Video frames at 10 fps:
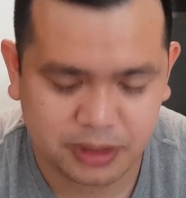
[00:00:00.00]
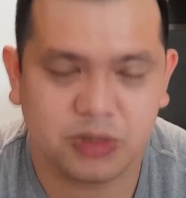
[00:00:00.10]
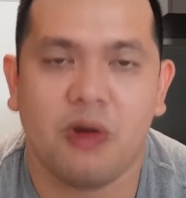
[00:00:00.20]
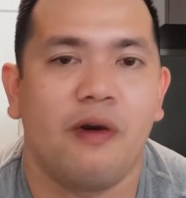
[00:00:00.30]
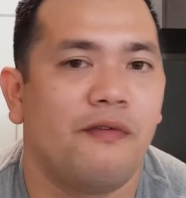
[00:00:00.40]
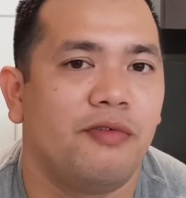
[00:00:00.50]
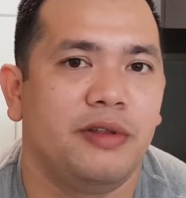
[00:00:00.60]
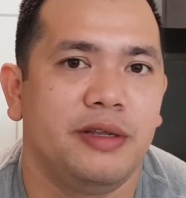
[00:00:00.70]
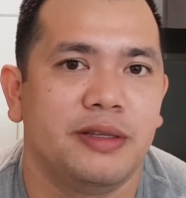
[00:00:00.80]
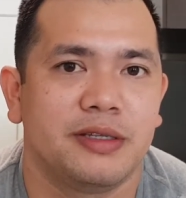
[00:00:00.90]
so
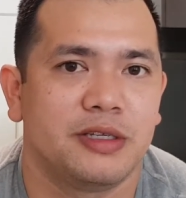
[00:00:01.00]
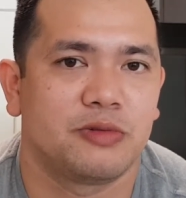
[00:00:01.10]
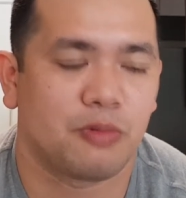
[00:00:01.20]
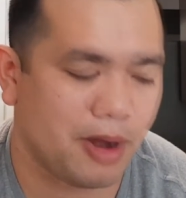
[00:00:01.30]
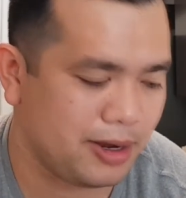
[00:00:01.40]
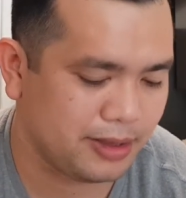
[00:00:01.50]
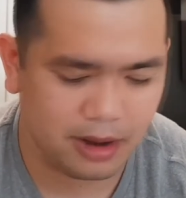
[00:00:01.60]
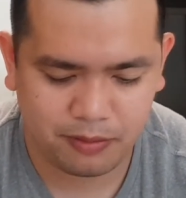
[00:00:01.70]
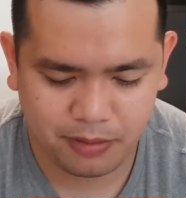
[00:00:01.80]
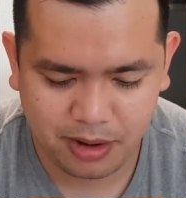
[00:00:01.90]
hopefully this is right in
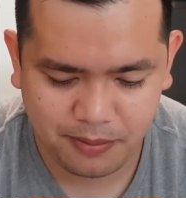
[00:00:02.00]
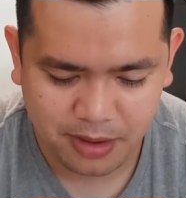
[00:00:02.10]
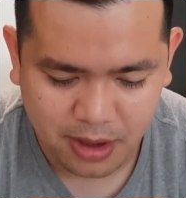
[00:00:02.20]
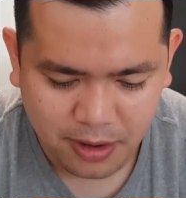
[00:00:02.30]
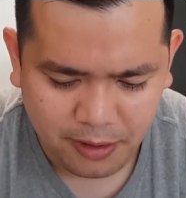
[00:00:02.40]
that realm.